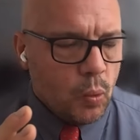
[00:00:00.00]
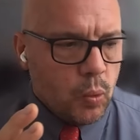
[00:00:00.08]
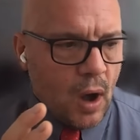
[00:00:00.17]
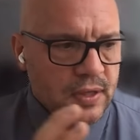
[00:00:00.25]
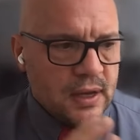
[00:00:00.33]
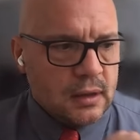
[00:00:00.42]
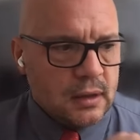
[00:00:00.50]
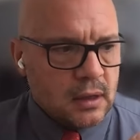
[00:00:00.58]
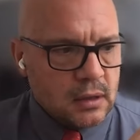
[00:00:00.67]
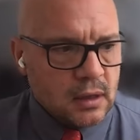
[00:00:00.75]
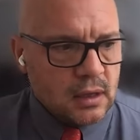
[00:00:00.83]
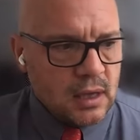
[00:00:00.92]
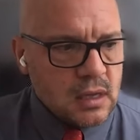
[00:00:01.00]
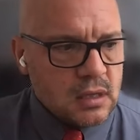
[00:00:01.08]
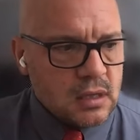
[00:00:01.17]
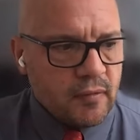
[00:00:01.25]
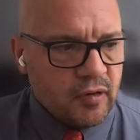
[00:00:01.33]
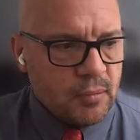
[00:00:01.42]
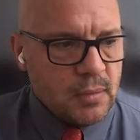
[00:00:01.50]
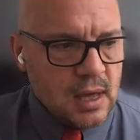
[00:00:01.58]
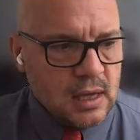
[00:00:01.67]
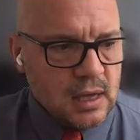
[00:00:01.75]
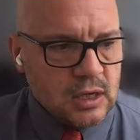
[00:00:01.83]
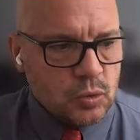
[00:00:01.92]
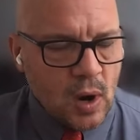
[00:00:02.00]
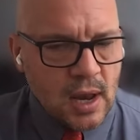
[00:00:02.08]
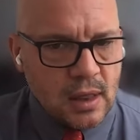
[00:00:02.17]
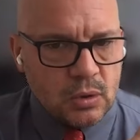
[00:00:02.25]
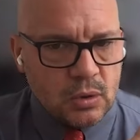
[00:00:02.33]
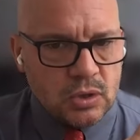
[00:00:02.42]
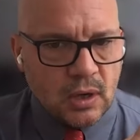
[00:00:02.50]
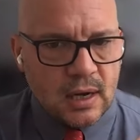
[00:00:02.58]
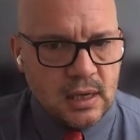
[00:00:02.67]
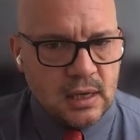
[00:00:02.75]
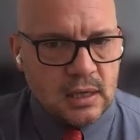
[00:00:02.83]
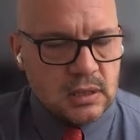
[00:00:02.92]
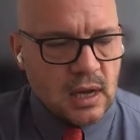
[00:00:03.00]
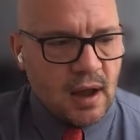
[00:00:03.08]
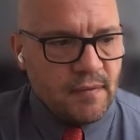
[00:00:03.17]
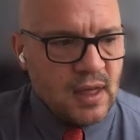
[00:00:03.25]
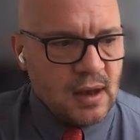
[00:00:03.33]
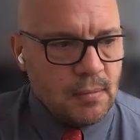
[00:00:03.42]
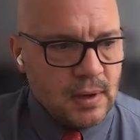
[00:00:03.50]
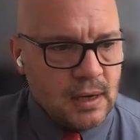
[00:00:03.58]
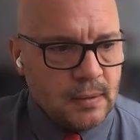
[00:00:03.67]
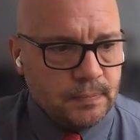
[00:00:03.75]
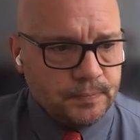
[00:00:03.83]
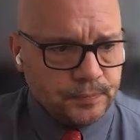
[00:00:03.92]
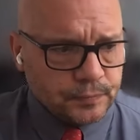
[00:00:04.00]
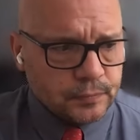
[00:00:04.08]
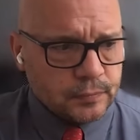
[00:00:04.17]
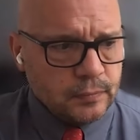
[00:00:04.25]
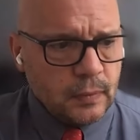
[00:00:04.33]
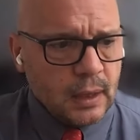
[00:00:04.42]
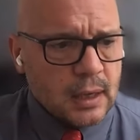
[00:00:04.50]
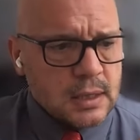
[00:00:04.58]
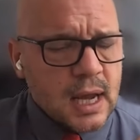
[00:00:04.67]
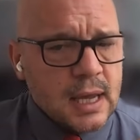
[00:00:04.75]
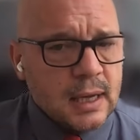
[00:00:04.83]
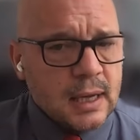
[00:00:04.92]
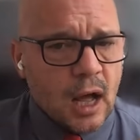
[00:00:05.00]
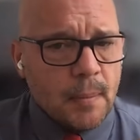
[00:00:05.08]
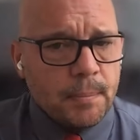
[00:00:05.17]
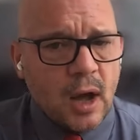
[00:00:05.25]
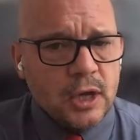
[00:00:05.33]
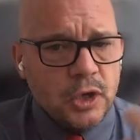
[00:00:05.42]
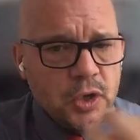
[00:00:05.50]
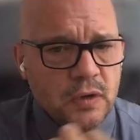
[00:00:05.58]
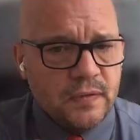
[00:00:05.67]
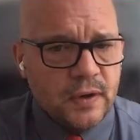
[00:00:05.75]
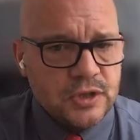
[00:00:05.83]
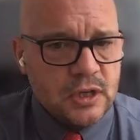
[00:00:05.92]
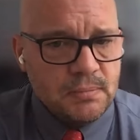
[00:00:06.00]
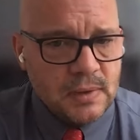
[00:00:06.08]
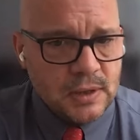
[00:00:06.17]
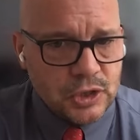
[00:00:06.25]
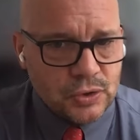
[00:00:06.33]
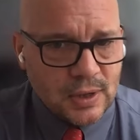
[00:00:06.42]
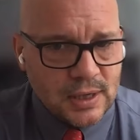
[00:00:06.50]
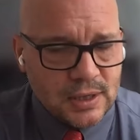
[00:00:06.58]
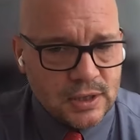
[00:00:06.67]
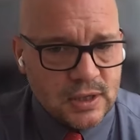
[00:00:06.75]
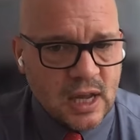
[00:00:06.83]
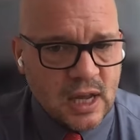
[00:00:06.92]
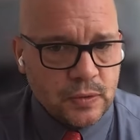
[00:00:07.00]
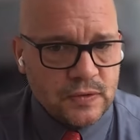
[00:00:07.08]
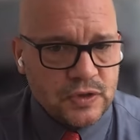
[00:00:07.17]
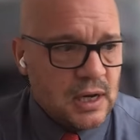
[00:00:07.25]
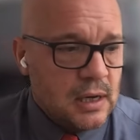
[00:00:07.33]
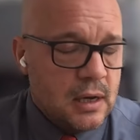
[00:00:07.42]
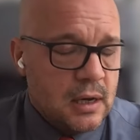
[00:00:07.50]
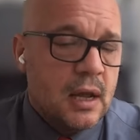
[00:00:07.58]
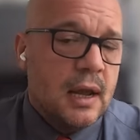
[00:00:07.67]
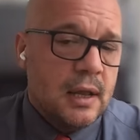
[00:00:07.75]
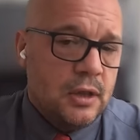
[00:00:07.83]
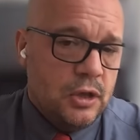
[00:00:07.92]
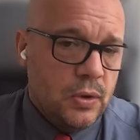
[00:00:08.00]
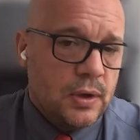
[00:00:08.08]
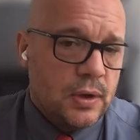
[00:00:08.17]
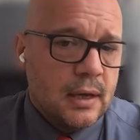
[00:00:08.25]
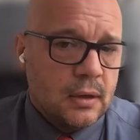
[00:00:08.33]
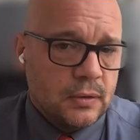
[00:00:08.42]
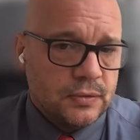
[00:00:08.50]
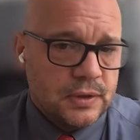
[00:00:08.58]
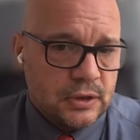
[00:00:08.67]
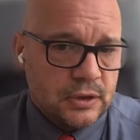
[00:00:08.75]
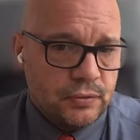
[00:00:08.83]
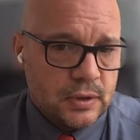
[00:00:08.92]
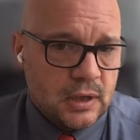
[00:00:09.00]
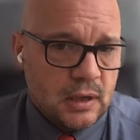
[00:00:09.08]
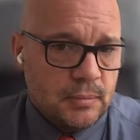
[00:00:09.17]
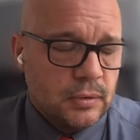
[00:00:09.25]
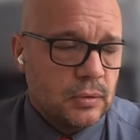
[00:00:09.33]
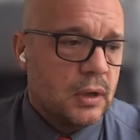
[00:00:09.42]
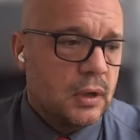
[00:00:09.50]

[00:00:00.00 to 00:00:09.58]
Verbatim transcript: I think the the key thing for me is when those ideas have then been taken up by university administrators, as we've seen in the U K context, for example.